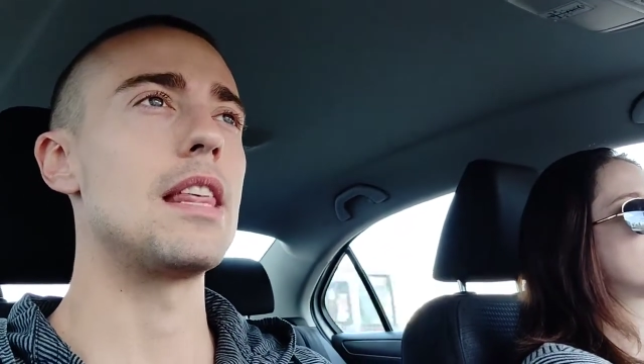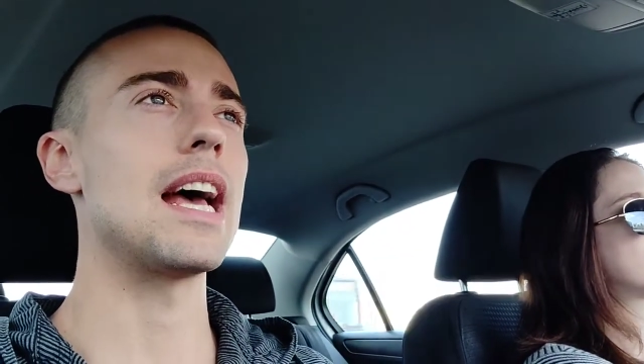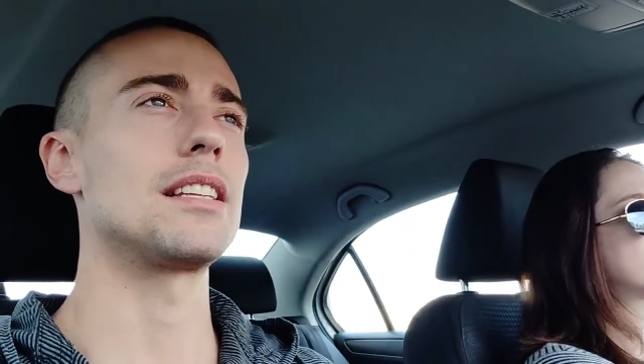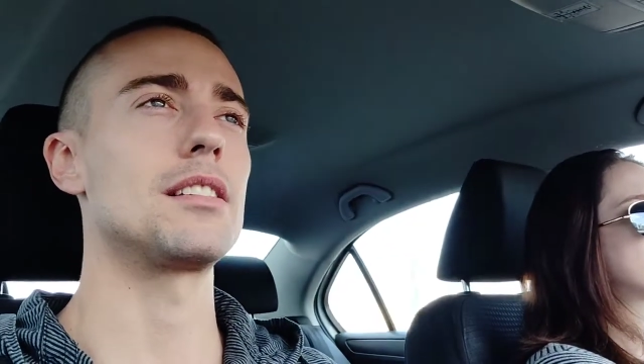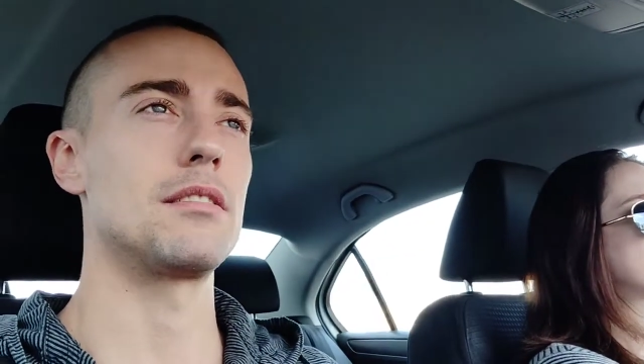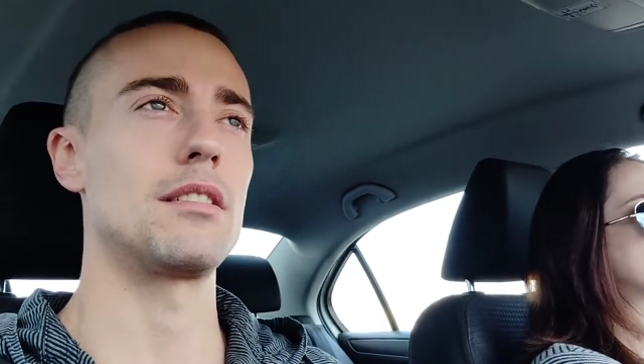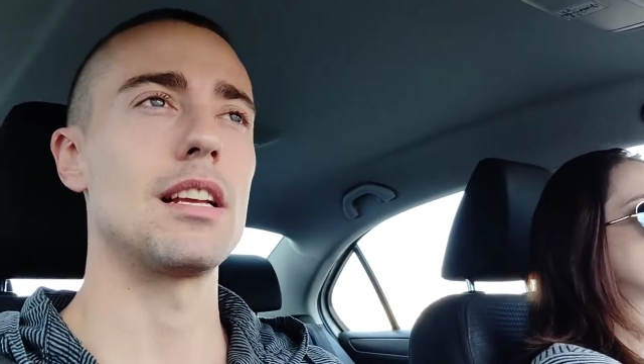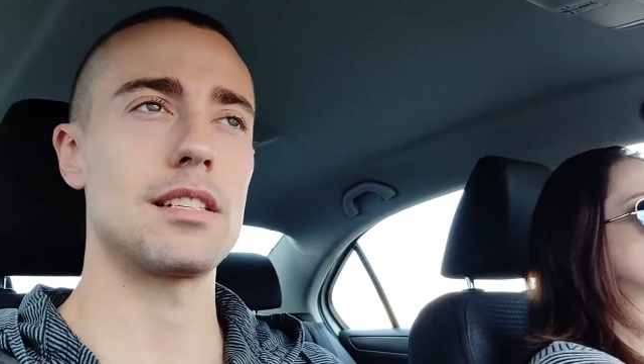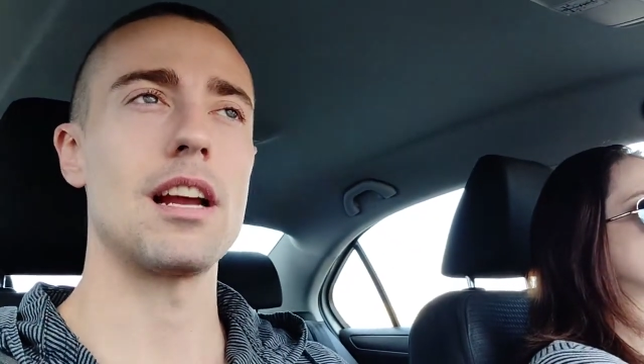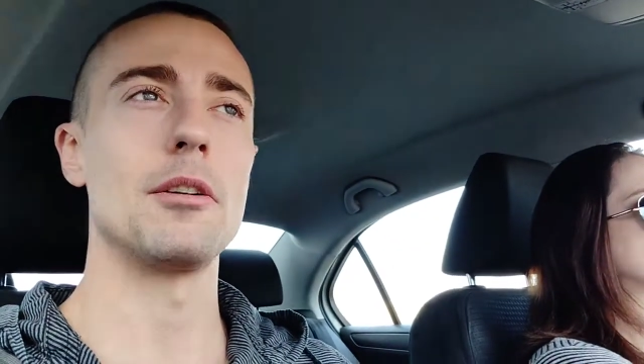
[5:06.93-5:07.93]

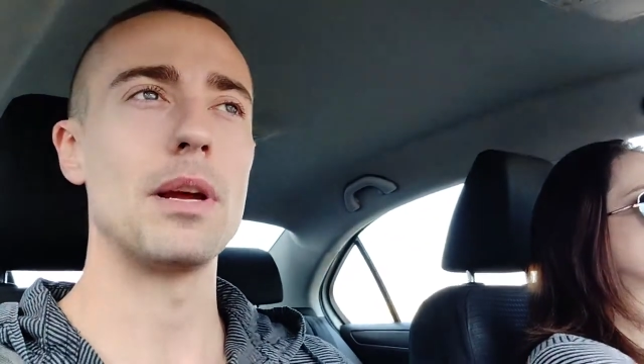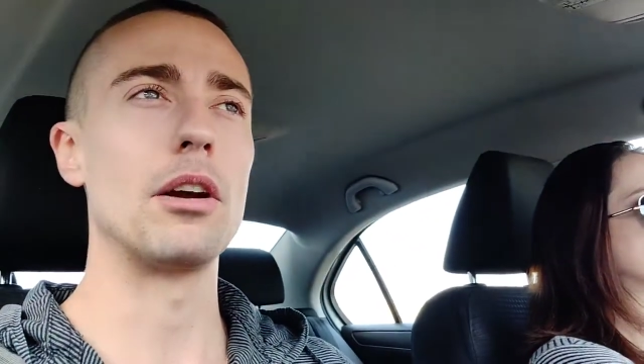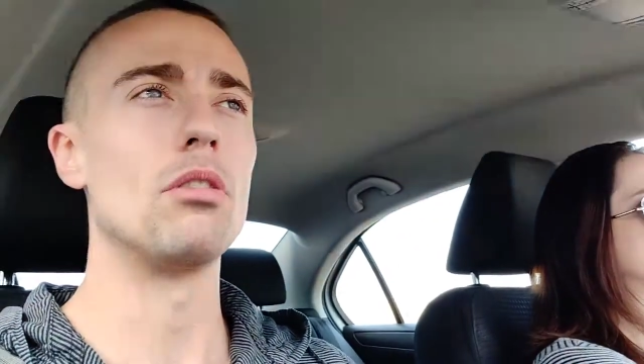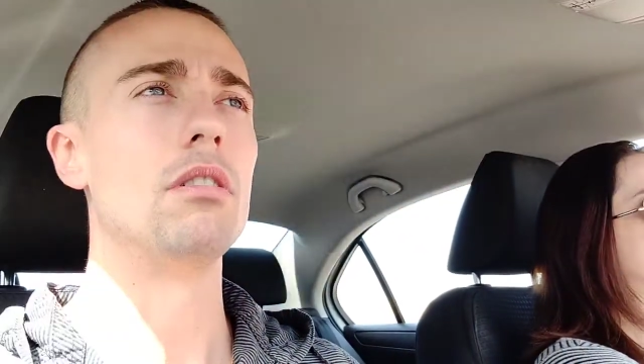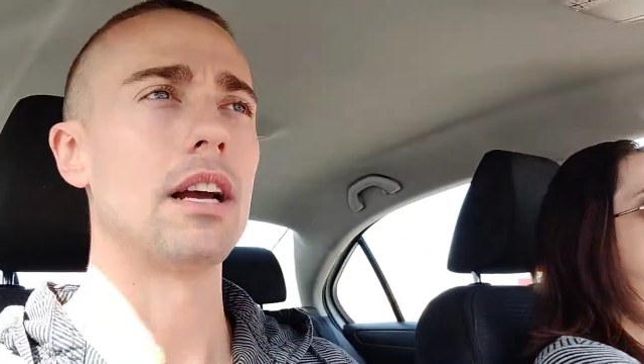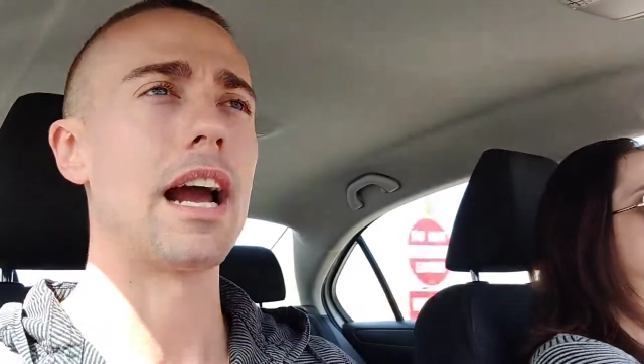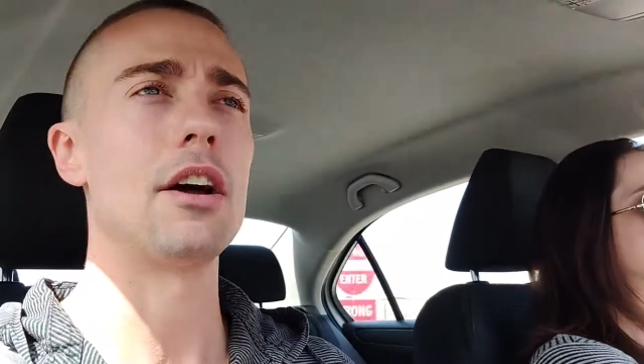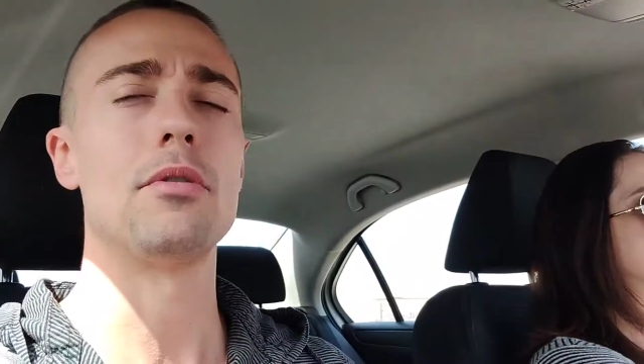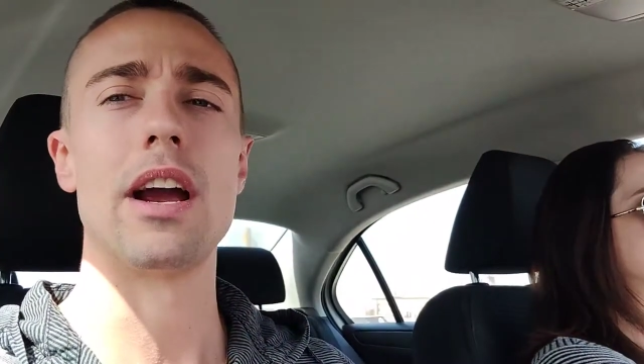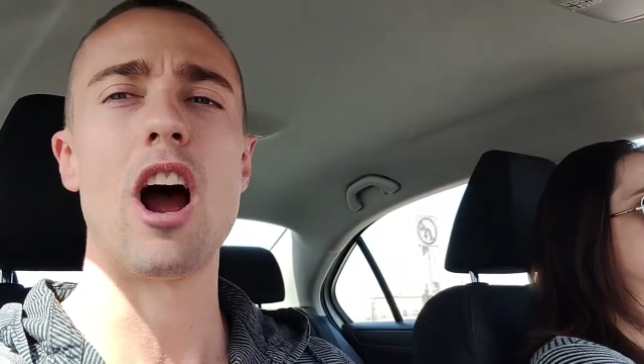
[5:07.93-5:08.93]
That's kind of my goal. Like,
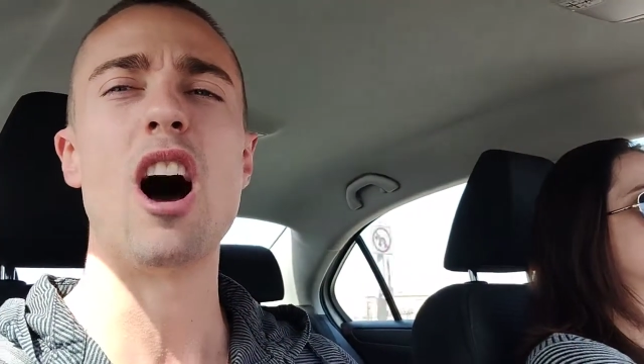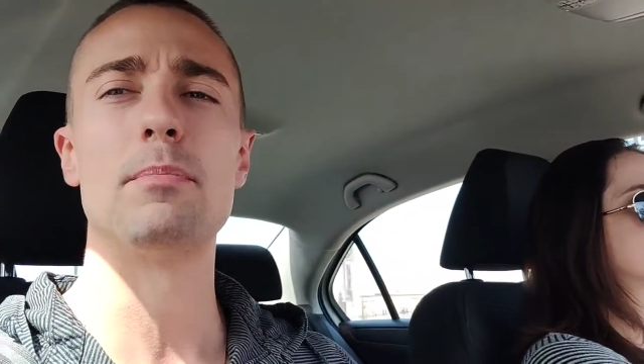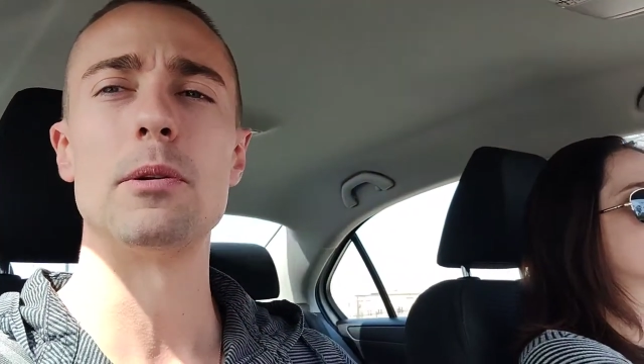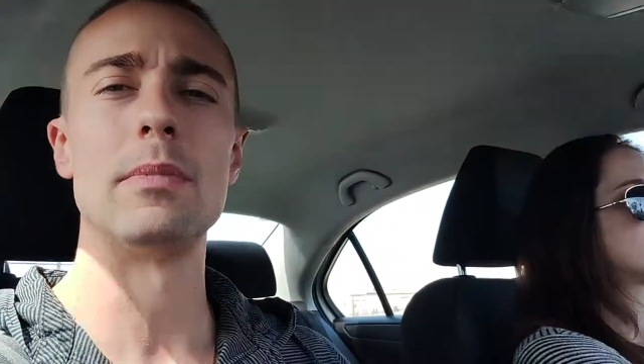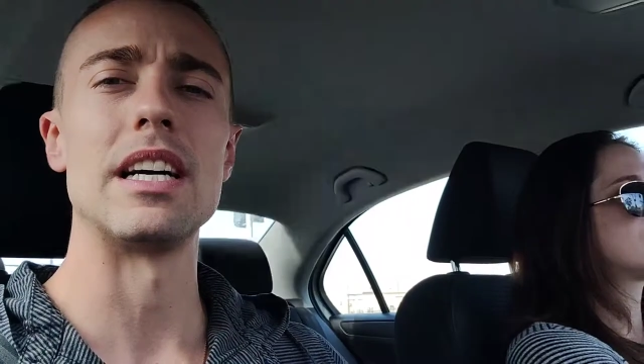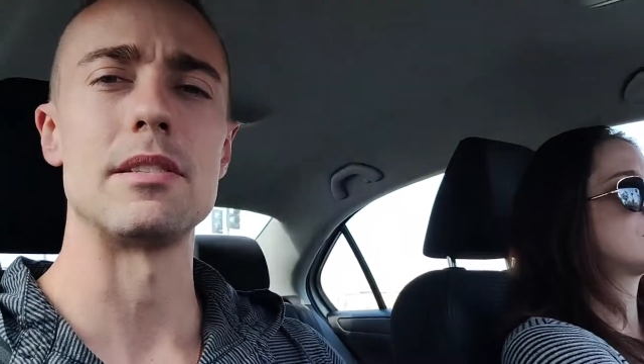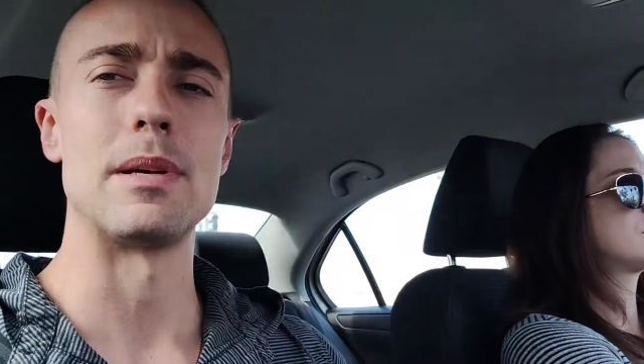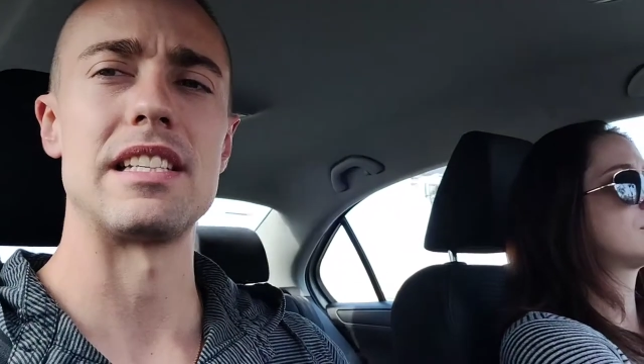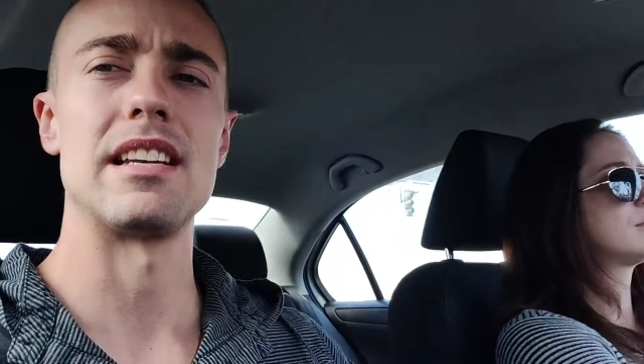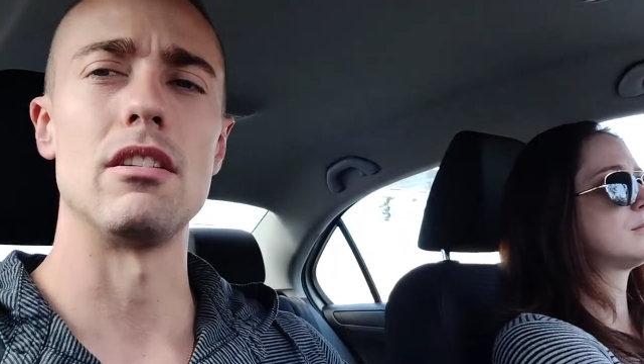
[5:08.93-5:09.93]
how do I optimize
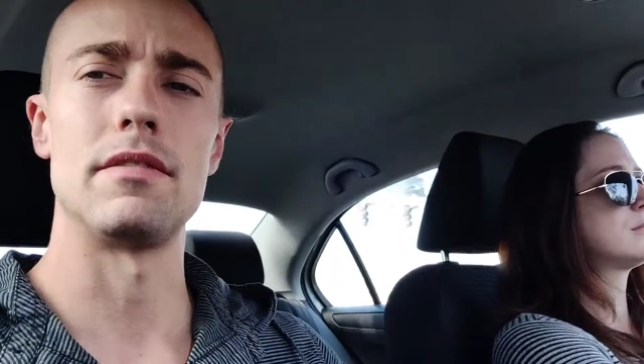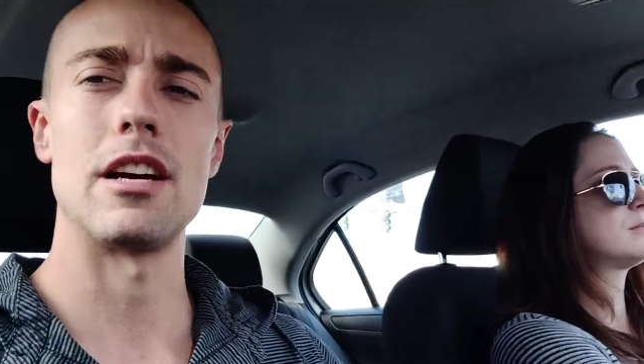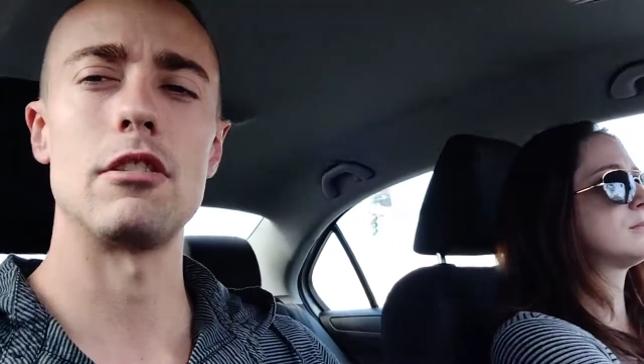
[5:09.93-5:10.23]
myself?